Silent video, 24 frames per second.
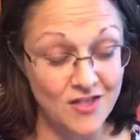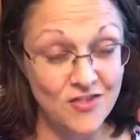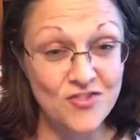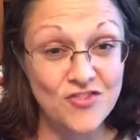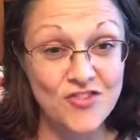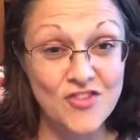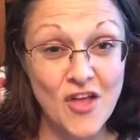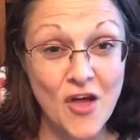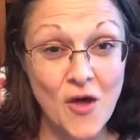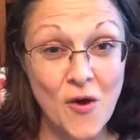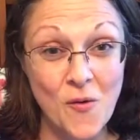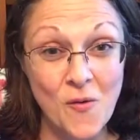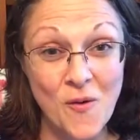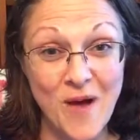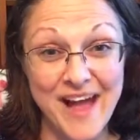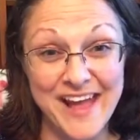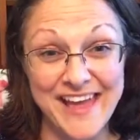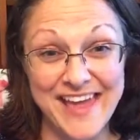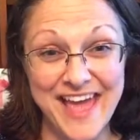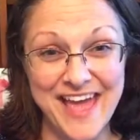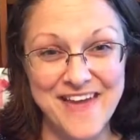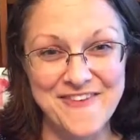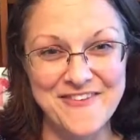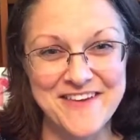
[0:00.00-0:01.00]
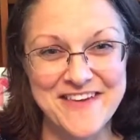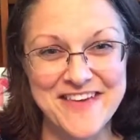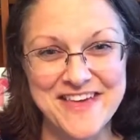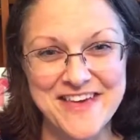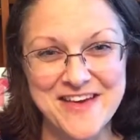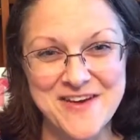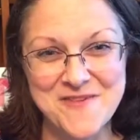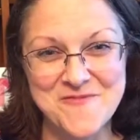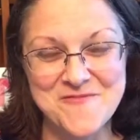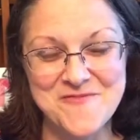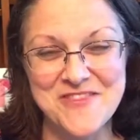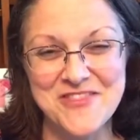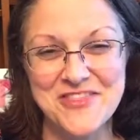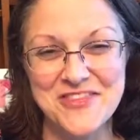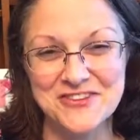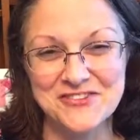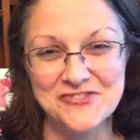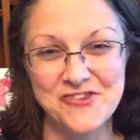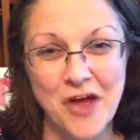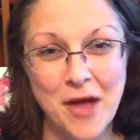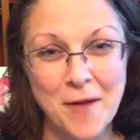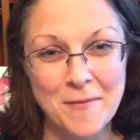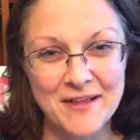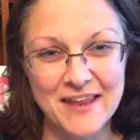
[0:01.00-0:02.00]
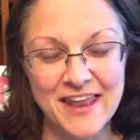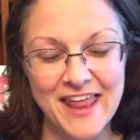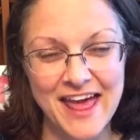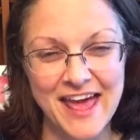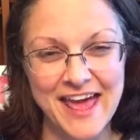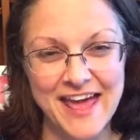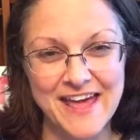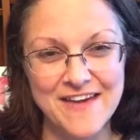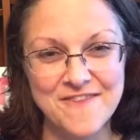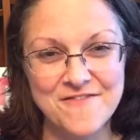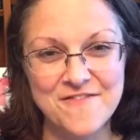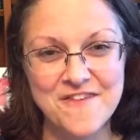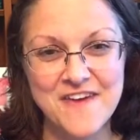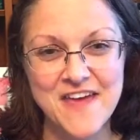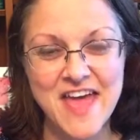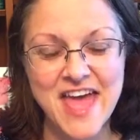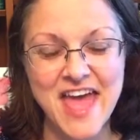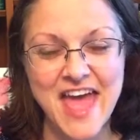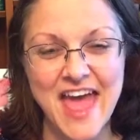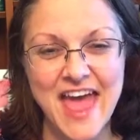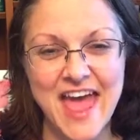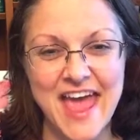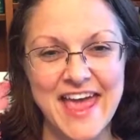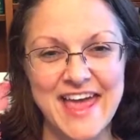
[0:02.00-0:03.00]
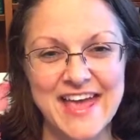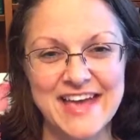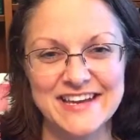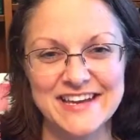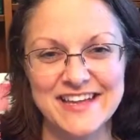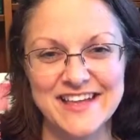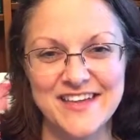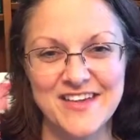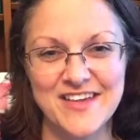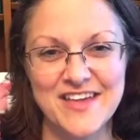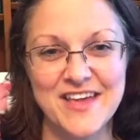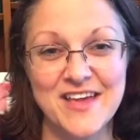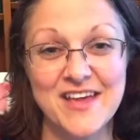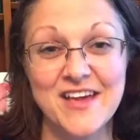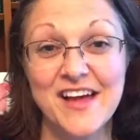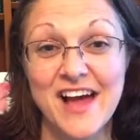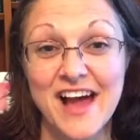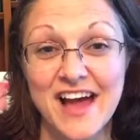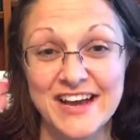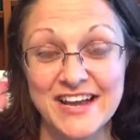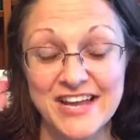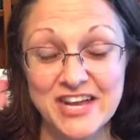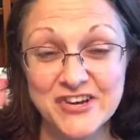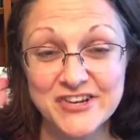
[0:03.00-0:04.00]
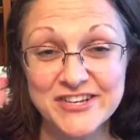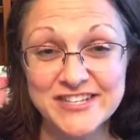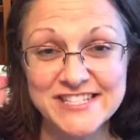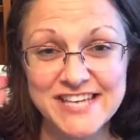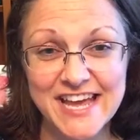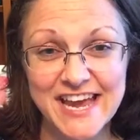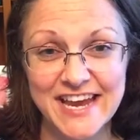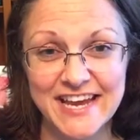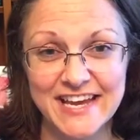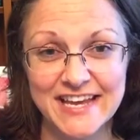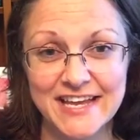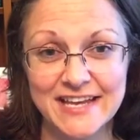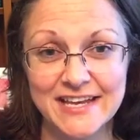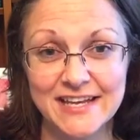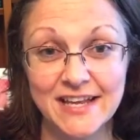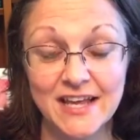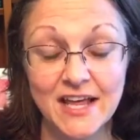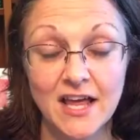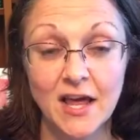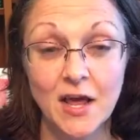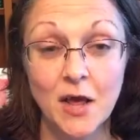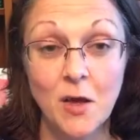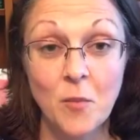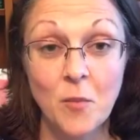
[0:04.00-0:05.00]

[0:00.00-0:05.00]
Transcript: So I gave him the Trauma Life and he got irritated.